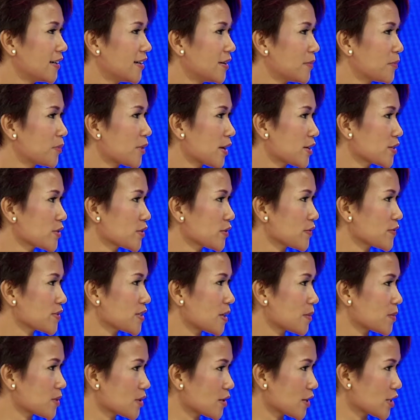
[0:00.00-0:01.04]
price of
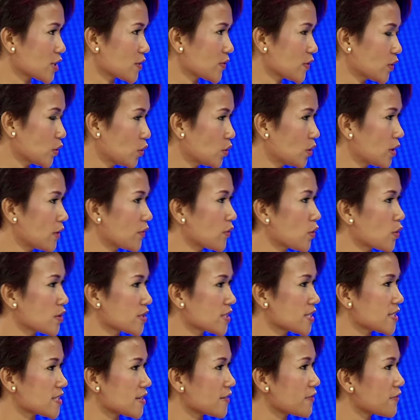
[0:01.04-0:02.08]
subsidized fuel. Of course,
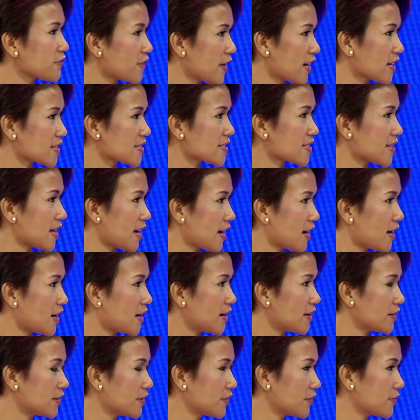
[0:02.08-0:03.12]
this affects
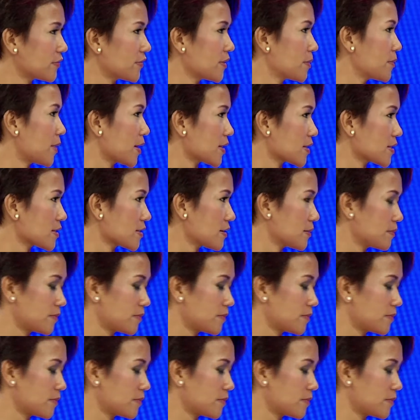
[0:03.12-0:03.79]
the